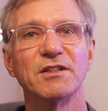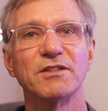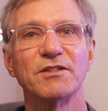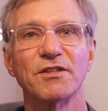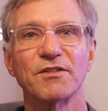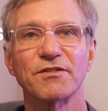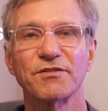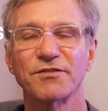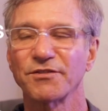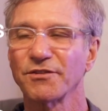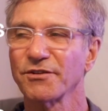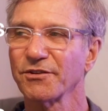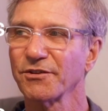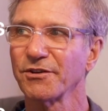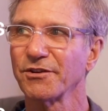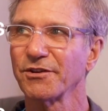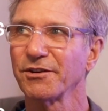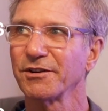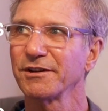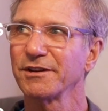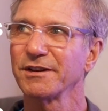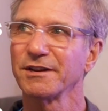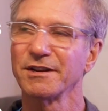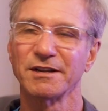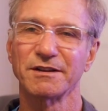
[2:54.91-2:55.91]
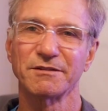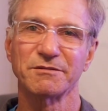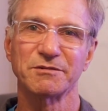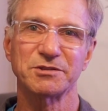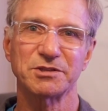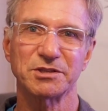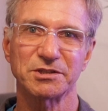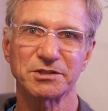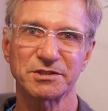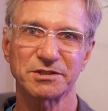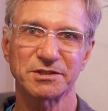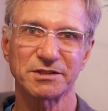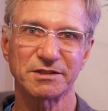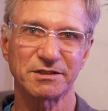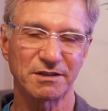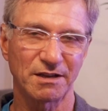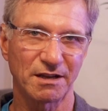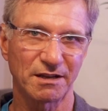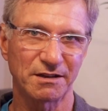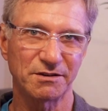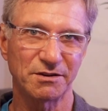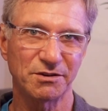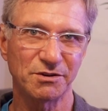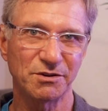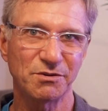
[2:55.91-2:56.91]
The third, which is
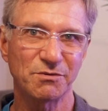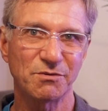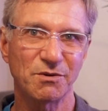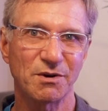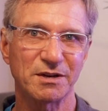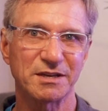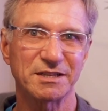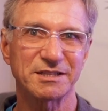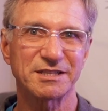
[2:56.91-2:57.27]
a new one,